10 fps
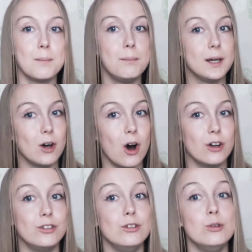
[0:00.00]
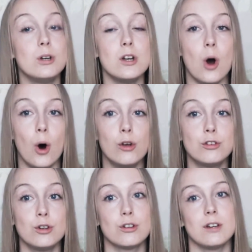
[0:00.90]
because you can
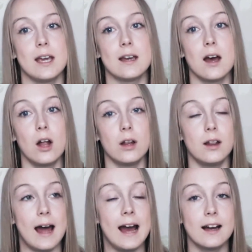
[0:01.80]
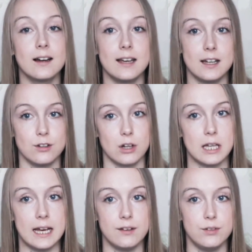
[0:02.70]
also create a lack in your
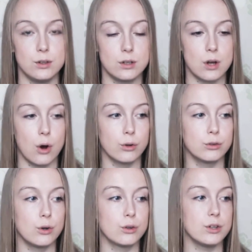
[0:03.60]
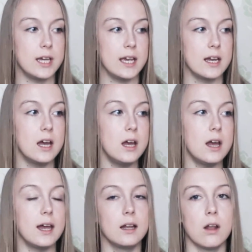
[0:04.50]
life. You can also create
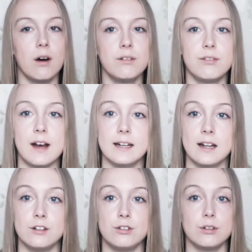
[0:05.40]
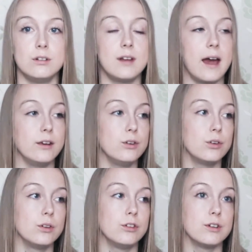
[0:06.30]
a lot of financial debt. You
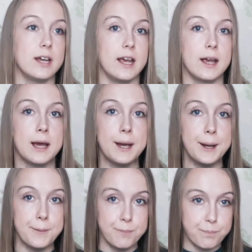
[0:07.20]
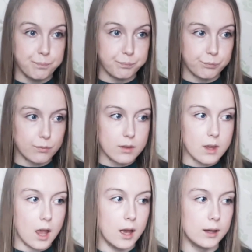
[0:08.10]
can create
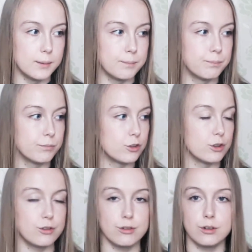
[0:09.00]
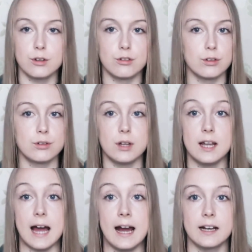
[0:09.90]
um, just just
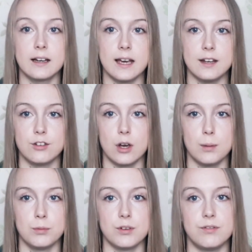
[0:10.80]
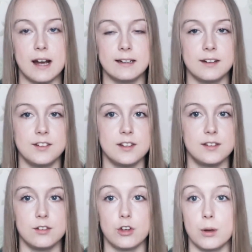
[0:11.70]
lack in terms of finances,
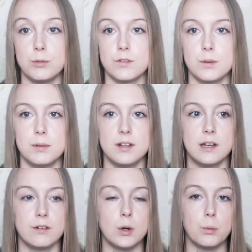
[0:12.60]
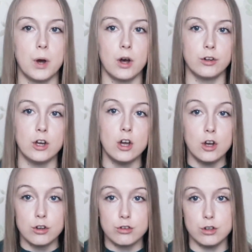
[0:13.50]
in terms of the material world,
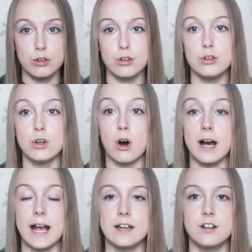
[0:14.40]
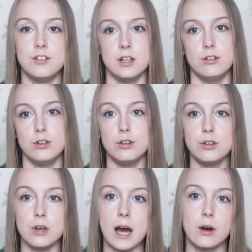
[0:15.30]
due to your energy, due
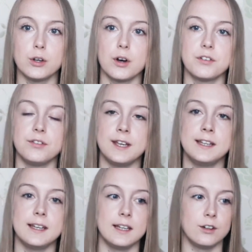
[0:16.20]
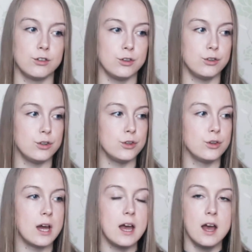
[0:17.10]
to how you're thinking, due to
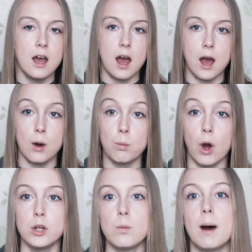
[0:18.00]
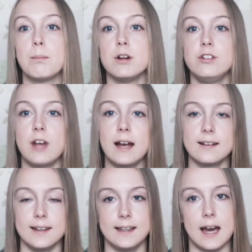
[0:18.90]
uh, what you are
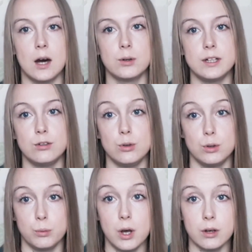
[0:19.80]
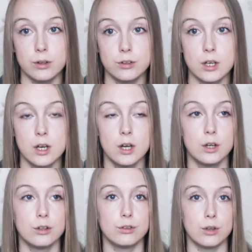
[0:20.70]
projecting out into the world.
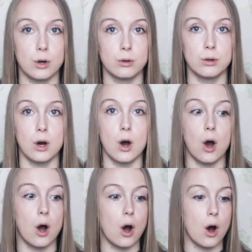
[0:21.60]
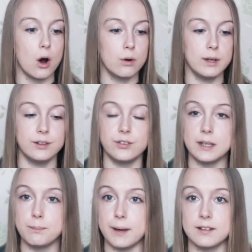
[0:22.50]
So always
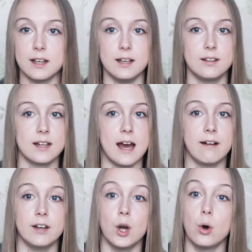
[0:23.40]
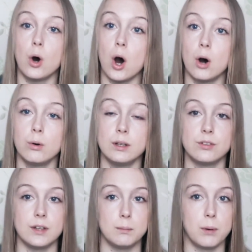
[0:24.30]
think best case scenario, always
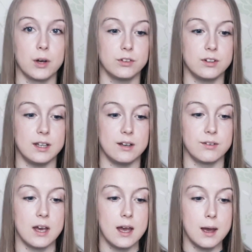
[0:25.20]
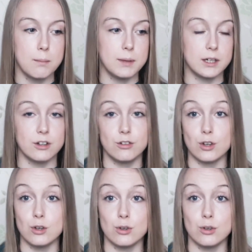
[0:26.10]
think positive because